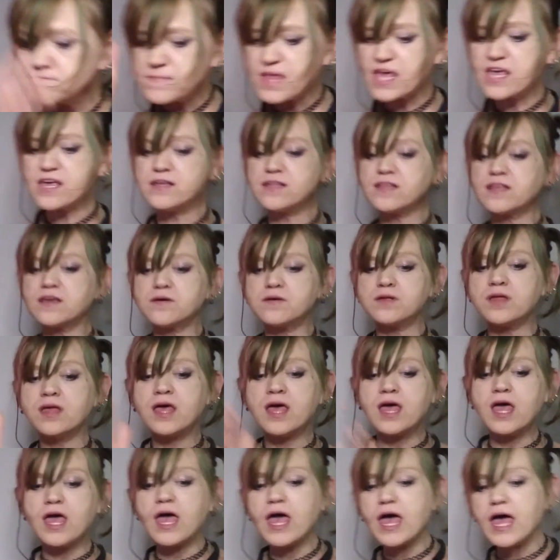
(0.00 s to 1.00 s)

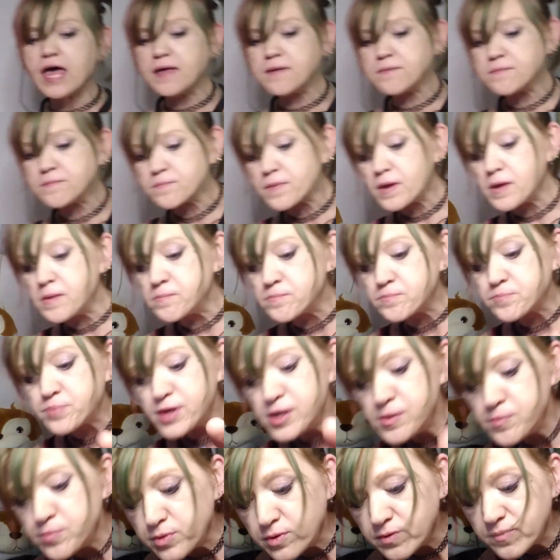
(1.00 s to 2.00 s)
And
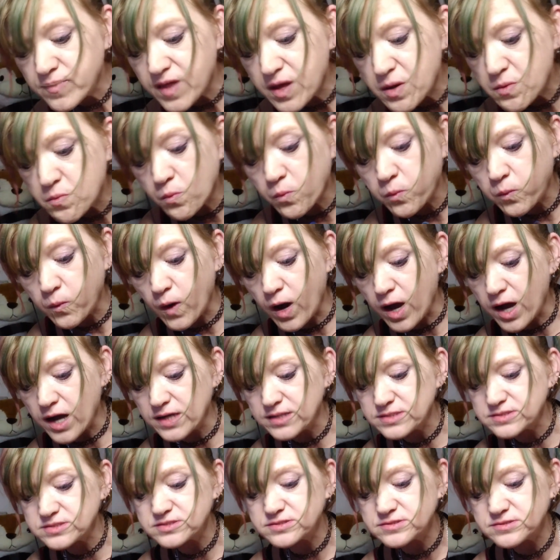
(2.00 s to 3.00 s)
people that
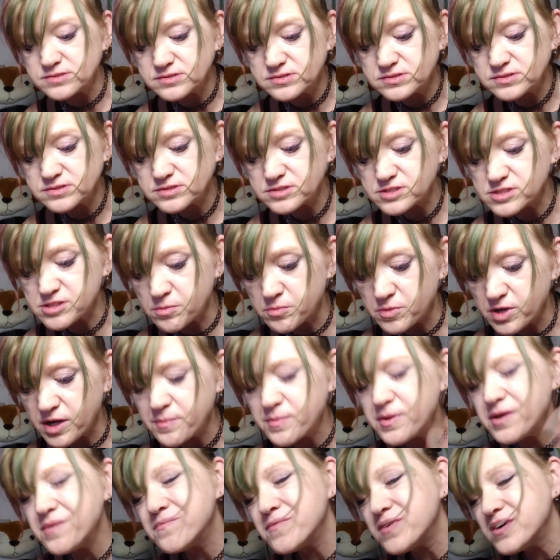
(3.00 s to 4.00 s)
want someone, I
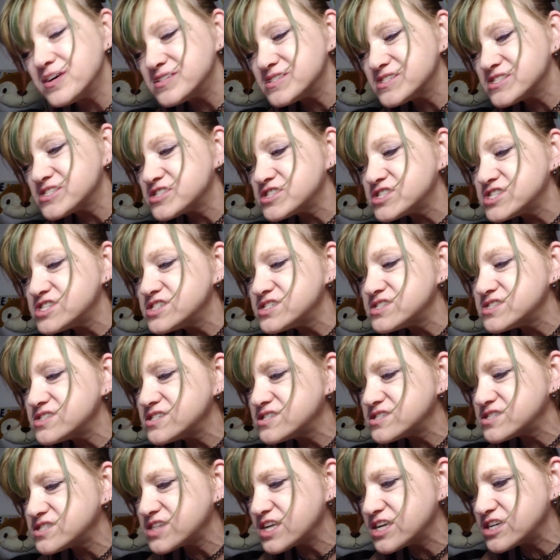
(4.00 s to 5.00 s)
mean, well, she
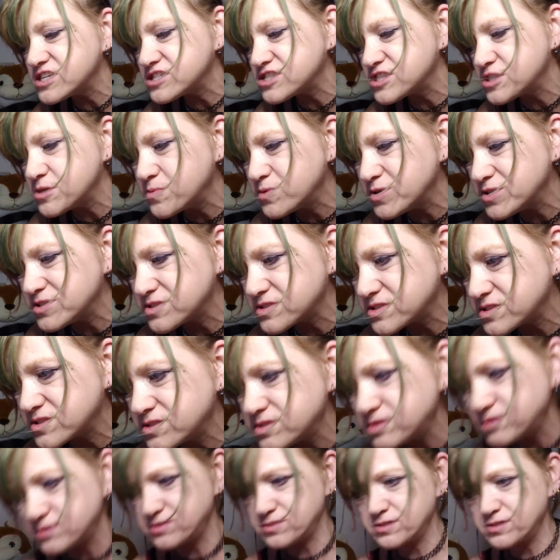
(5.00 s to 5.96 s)
just say she was